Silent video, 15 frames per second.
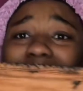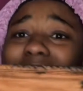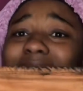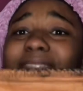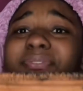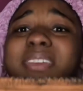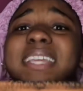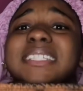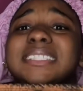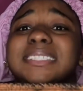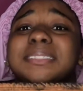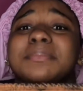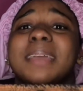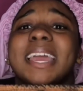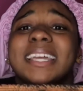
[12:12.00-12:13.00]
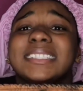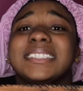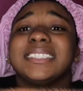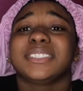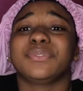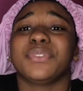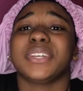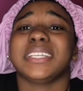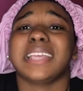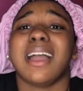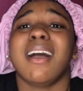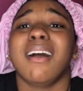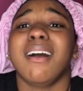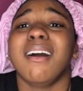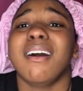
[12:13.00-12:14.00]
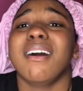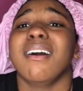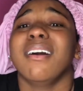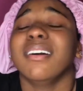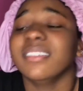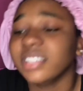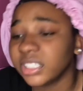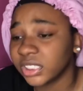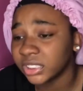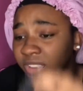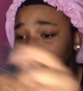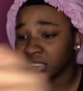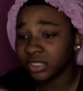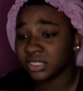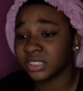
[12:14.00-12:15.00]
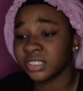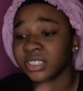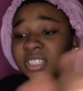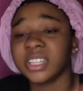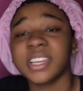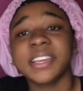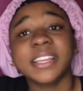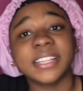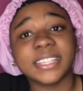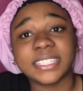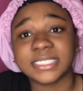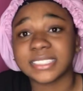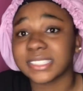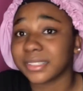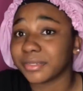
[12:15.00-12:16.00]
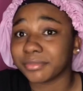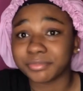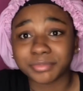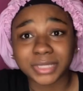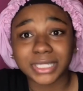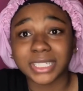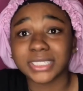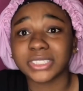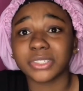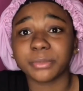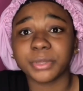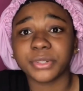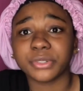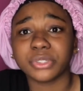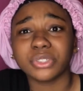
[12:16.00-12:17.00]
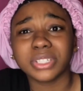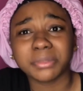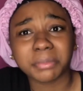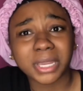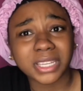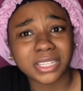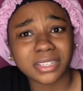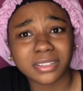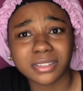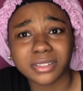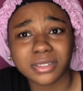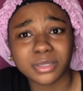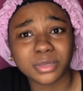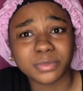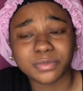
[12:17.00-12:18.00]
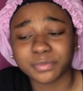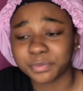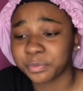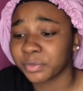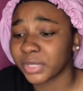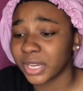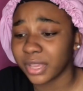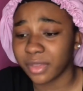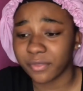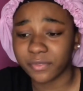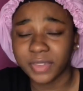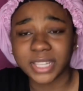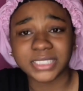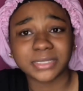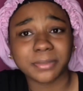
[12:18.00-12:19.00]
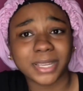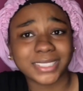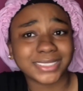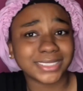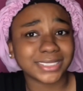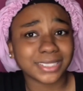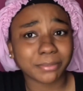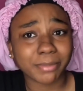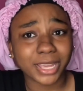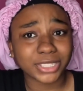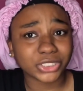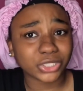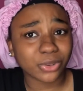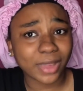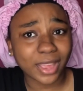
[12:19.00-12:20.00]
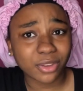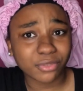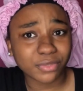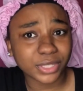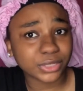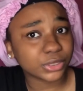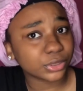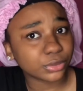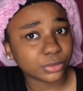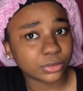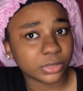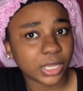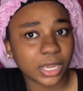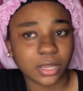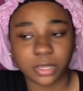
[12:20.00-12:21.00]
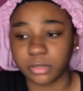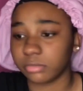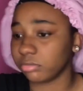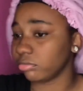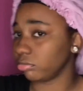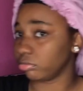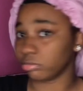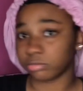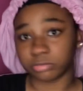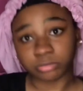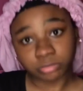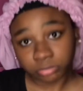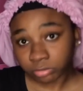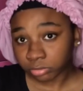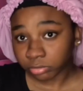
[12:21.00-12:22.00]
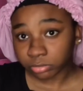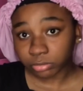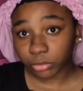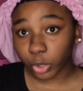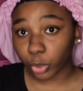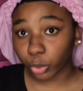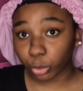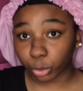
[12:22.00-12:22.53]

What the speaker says: face masks for y'all. Listen, and that's on period. You can make face masks that match your outfit too. Like, oh.